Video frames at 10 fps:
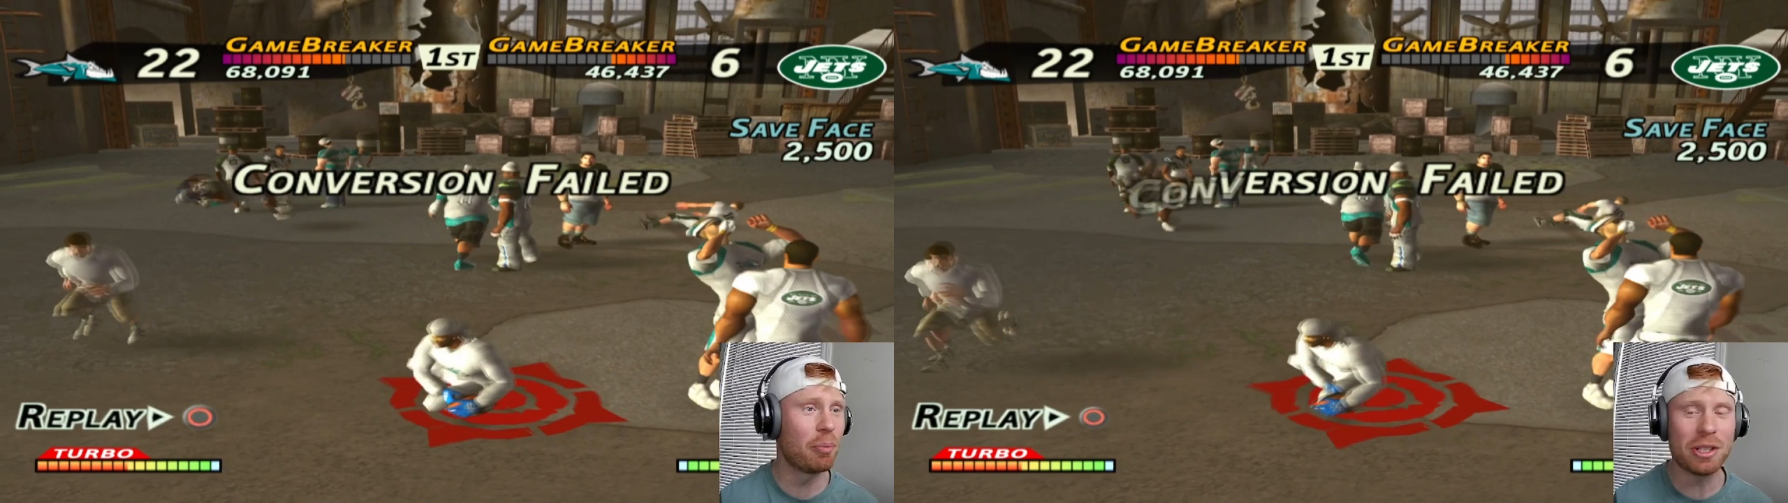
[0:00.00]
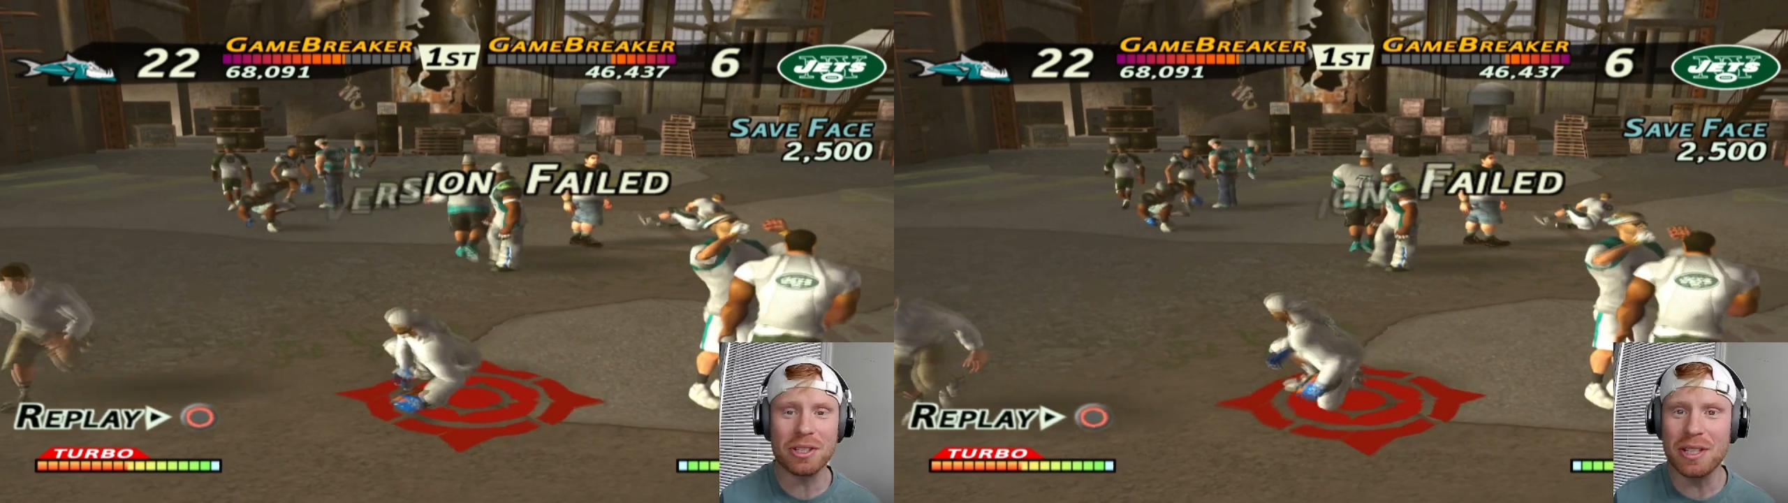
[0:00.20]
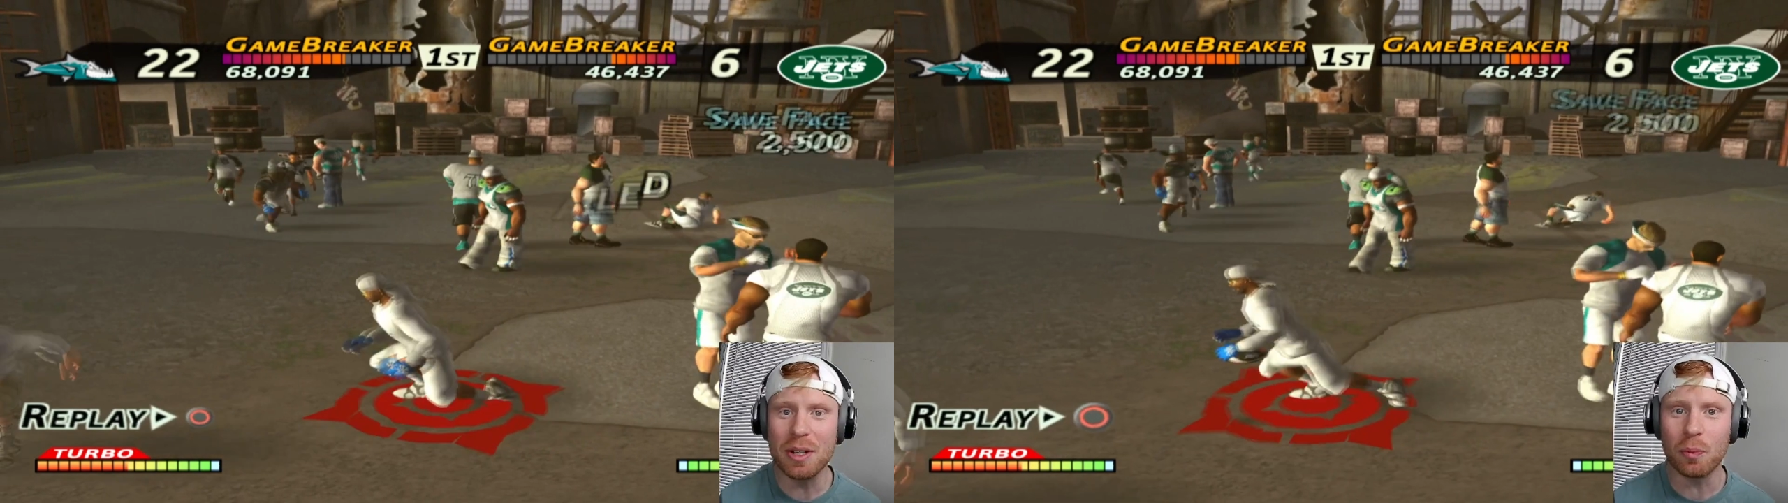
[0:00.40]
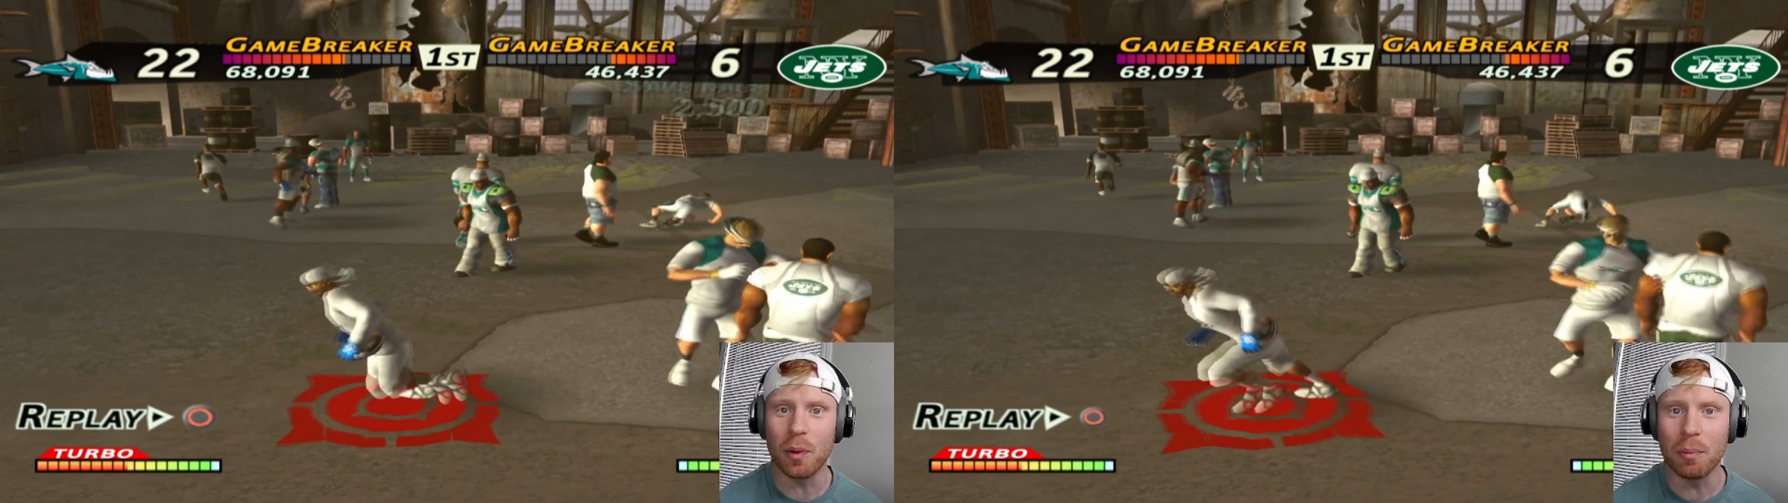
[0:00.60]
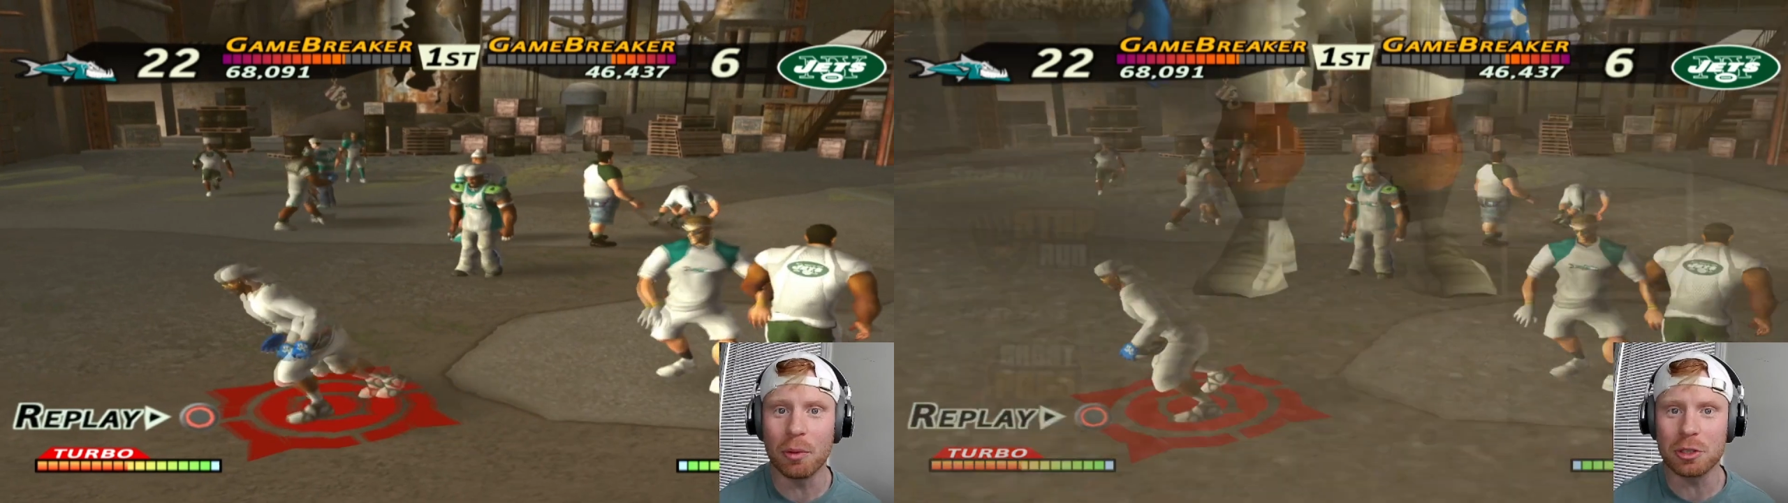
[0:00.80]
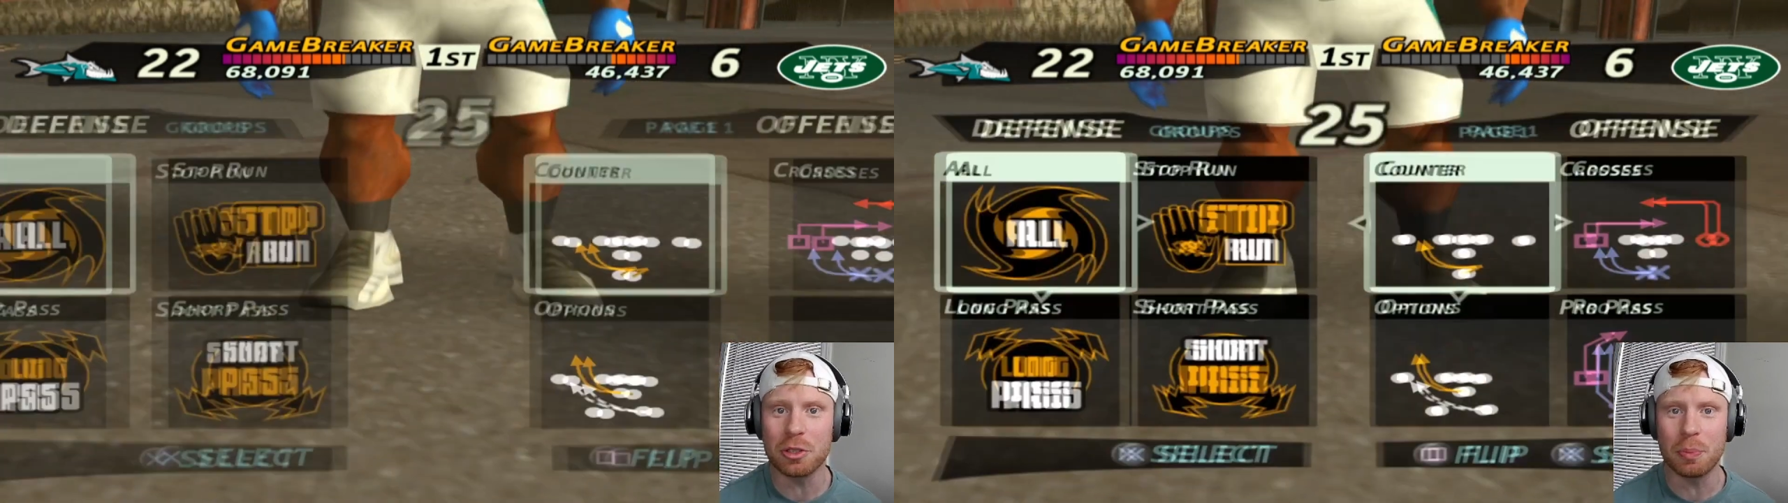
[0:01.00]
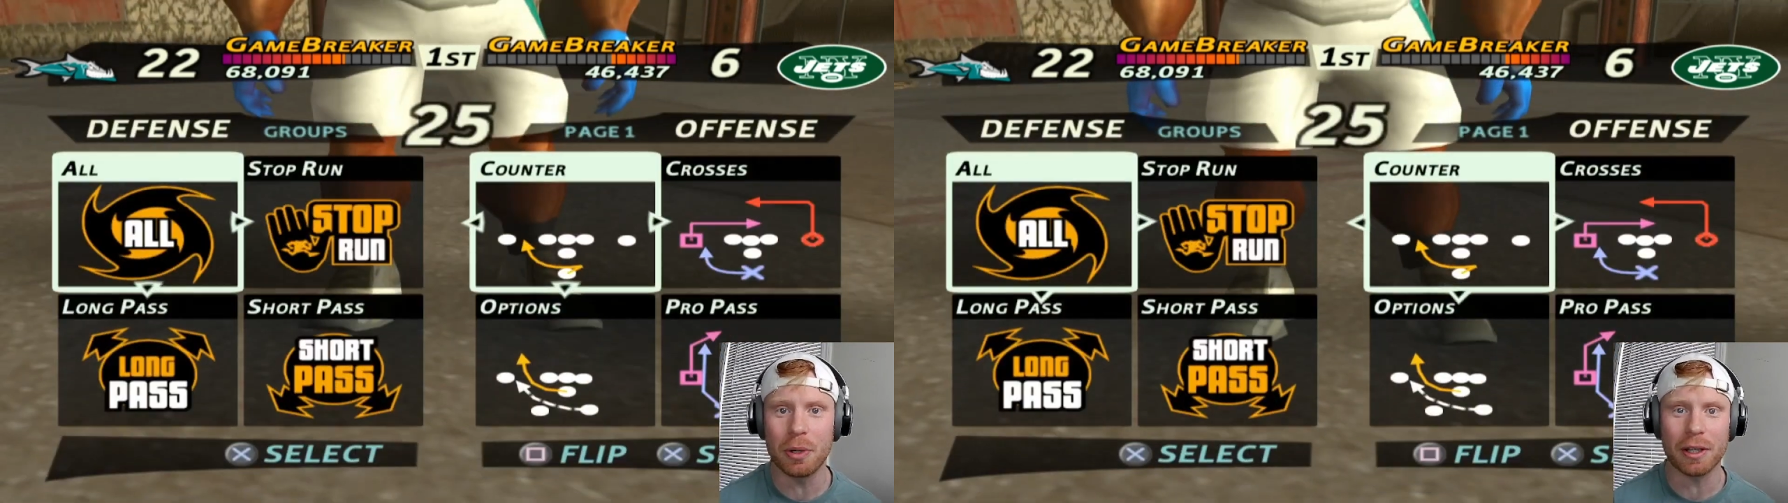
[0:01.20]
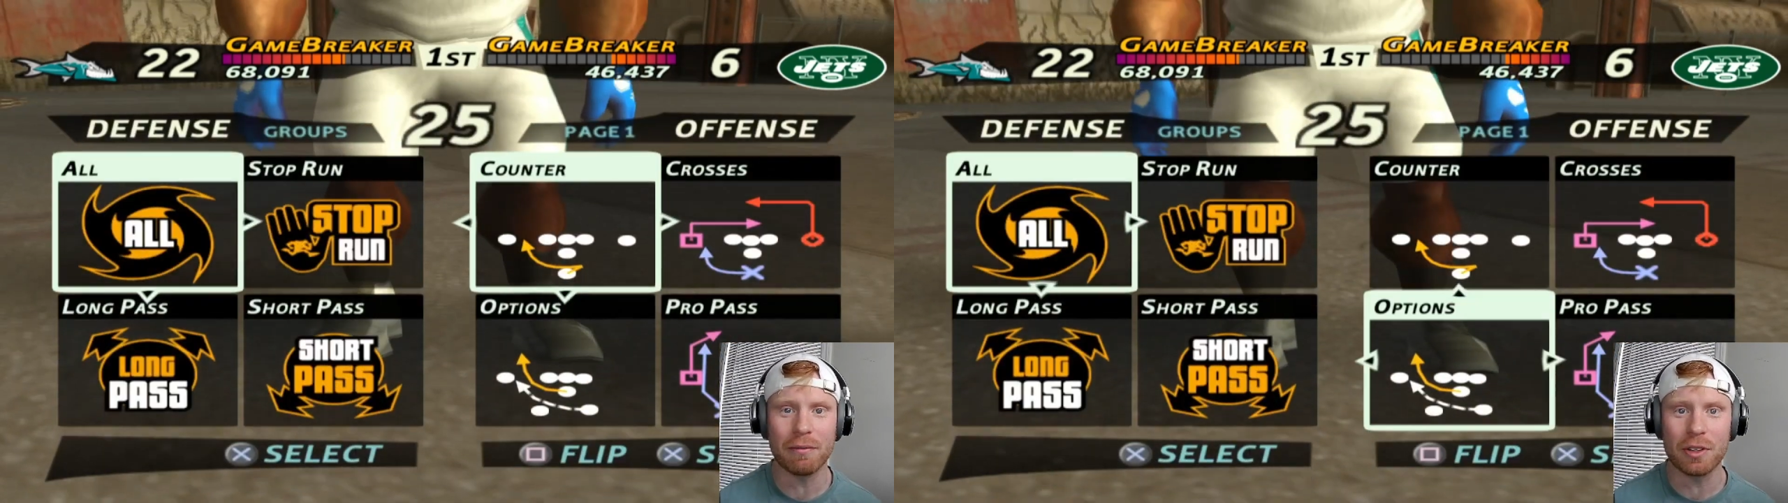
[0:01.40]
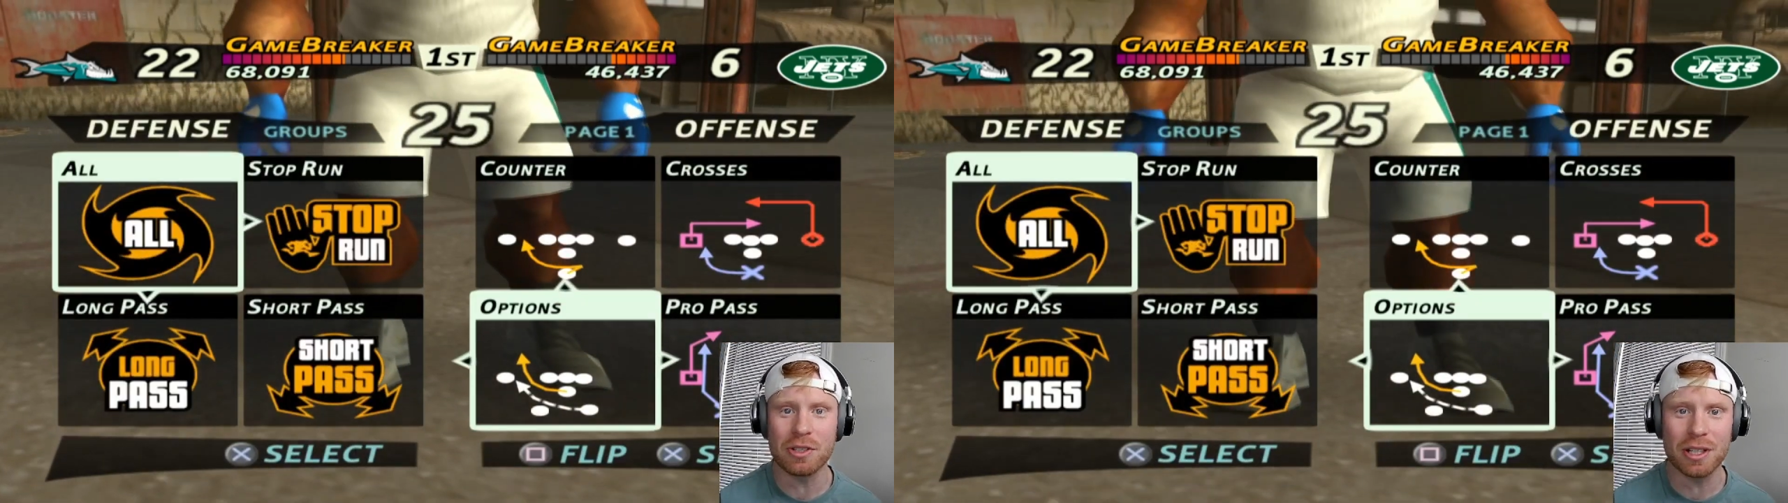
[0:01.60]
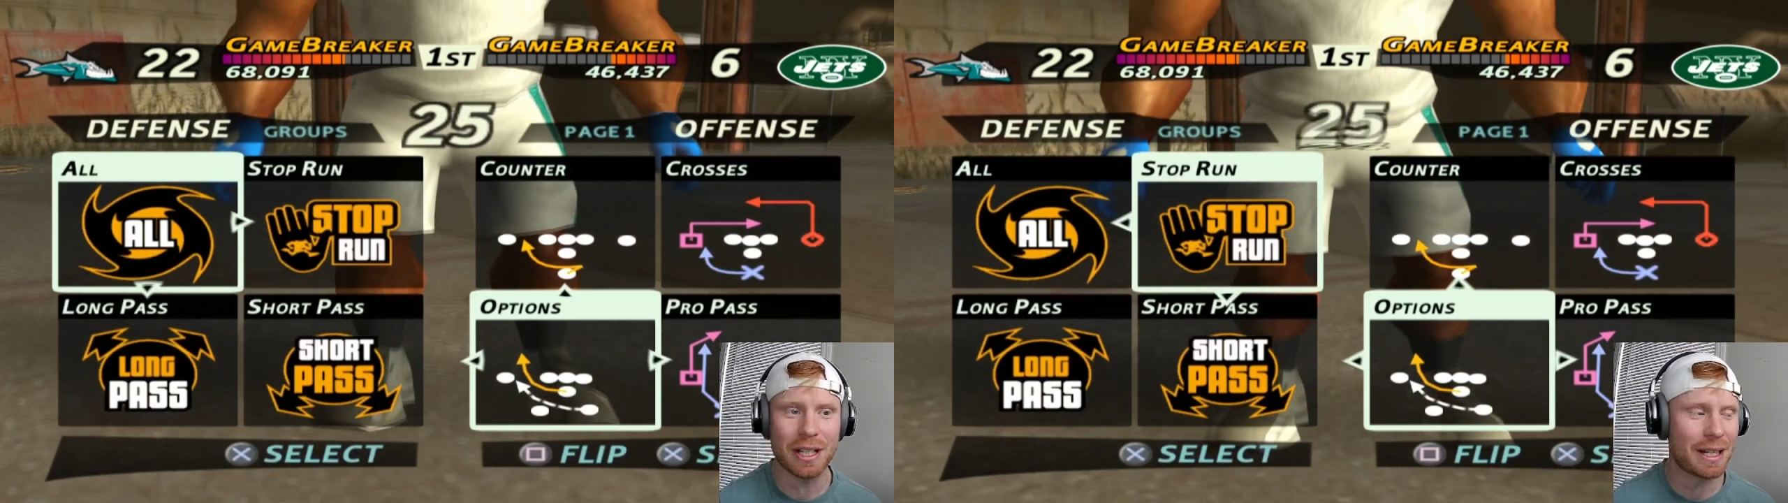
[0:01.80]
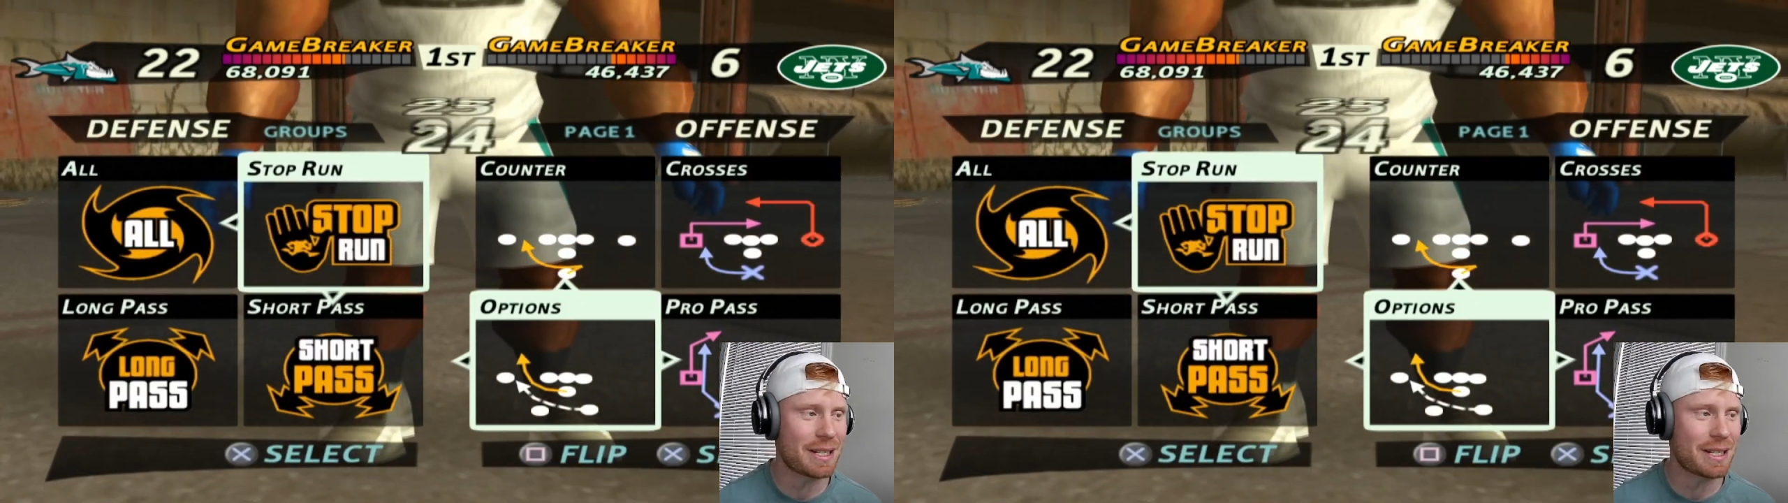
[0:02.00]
We just need one more two-point conversion to get a